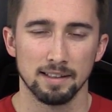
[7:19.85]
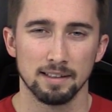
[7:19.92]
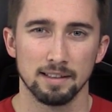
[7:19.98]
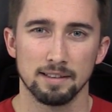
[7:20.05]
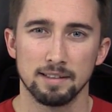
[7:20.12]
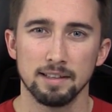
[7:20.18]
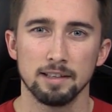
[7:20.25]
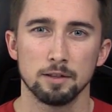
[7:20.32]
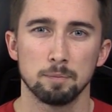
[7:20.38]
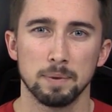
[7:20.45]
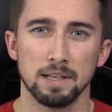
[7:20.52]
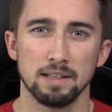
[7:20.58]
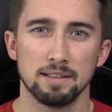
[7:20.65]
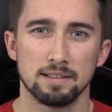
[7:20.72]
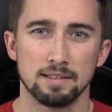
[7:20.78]
The
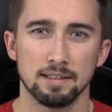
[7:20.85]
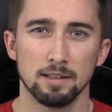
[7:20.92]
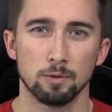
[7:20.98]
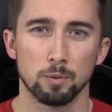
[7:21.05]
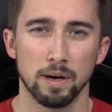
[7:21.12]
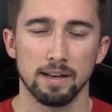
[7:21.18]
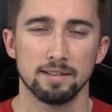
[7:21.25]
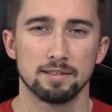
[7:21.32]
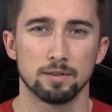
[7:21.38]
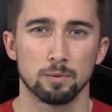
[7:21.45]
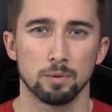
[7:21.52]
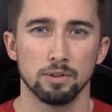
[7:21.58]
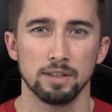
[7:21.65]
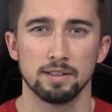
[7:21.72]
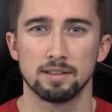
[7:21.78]
TSPC Racer
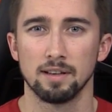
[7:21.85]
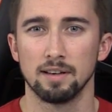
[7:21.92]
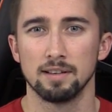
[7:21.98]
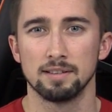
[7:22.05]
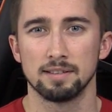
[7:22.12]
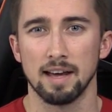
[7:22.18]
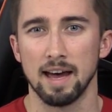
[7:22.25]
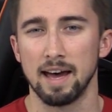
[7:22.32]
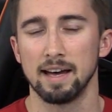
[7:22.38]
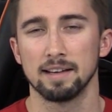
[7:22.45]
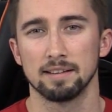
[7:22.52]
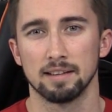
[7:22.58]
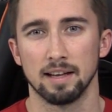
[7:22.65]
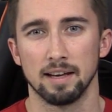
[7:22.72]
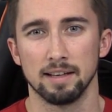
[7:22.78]
really does
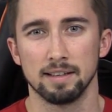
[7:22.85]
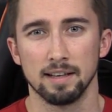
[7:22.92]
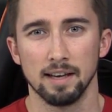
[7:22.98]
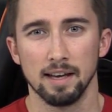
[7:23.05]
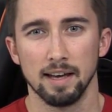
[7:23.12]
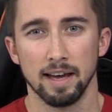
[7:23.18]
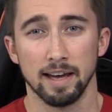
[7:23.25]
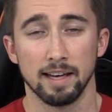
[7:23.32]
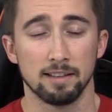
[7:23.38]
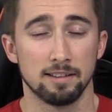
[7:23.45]
act like a